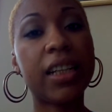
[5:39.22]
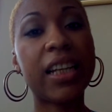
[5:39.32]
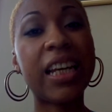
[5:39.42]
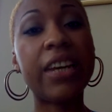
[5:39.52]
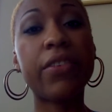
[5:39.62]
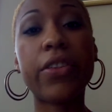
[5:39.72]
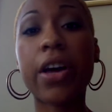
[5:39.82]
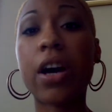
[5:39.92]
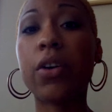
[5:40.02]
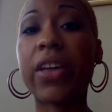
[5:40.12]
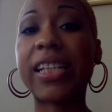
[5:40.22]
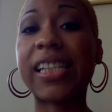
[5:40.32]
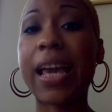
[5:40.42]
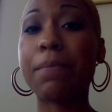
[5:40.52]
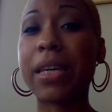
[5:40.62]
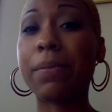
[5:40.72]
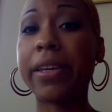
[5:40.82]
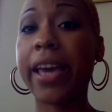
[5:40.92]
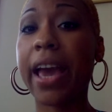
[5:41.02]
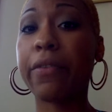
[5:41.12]
even though they say
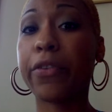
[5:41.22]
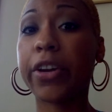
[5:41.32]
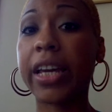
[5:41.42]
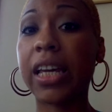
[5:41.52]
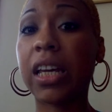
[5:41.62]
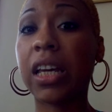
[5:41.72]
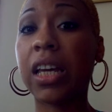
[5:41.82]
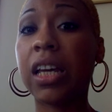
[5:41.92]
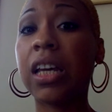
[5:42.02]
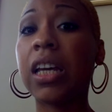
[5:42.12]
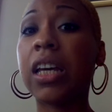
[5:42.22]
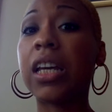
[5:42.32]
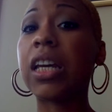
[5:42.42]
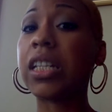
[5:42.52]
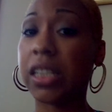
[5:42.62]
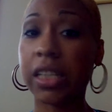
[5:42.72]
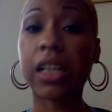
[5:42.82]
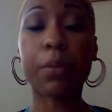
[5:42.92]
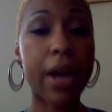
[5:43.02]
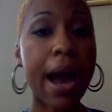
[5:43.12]
BPA free, it's
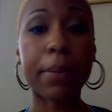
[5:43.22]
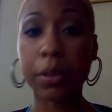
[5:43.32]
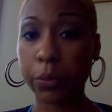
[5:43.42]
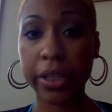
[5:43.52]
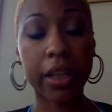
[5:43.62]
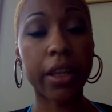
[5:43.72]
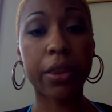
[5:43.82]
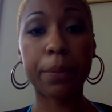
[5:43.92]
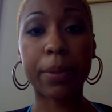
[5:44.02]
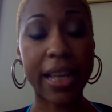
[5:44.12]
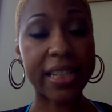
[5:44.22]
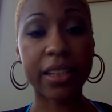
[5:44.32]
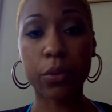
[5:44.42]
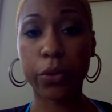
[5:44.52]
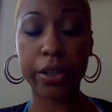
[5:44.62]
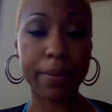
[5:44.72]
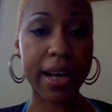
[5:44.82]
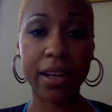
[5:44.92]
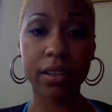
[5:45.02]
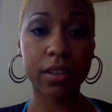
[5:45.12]
still a problem with plastic water
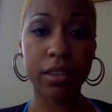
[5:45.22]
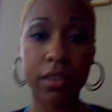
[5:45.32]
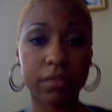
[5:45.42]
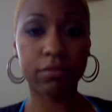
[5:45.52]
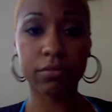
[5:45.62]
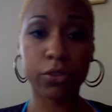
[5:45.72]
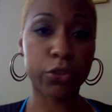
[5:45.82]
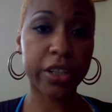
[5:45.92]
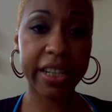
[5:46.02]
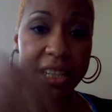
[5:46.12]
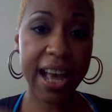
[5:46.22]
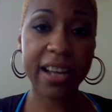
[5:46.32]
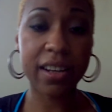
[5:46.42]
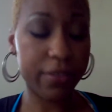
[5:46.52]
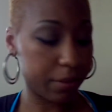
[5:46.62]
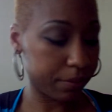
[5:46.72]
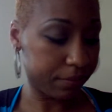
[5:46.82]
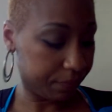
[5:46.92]
bottles drinking out of them.